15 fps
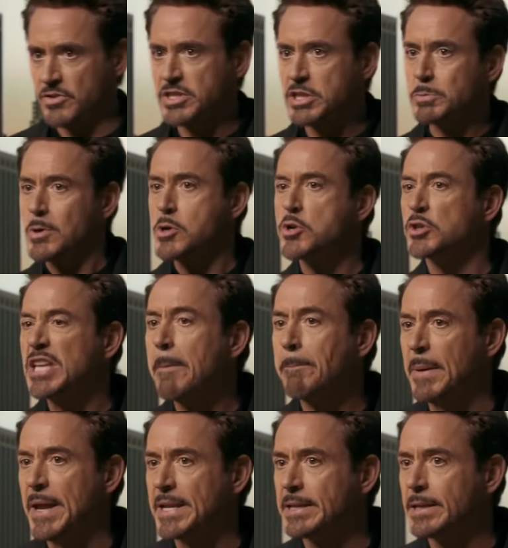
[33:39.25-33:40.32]
is probably
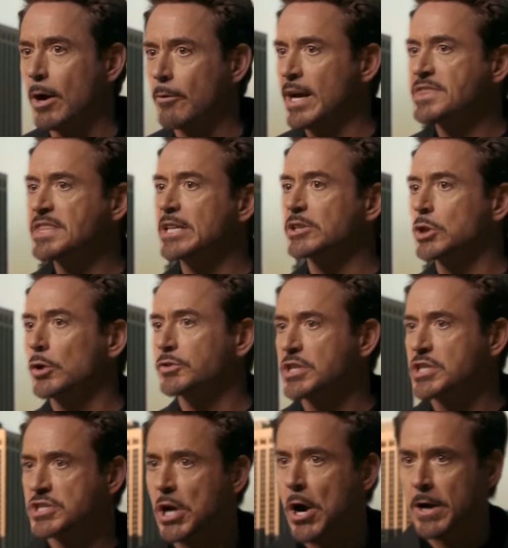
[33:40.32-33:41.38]
the most
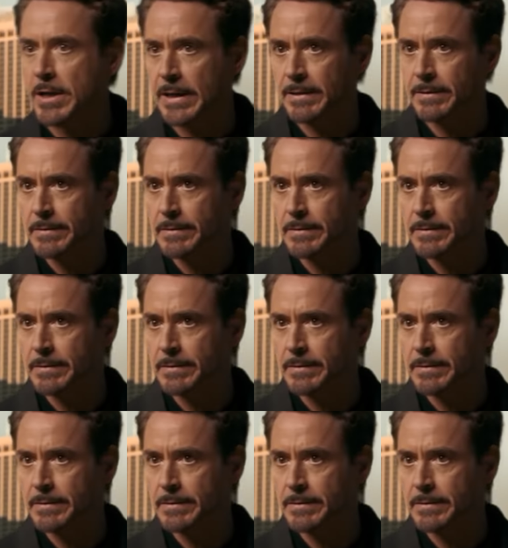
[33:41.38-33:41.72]
counterproductive thing you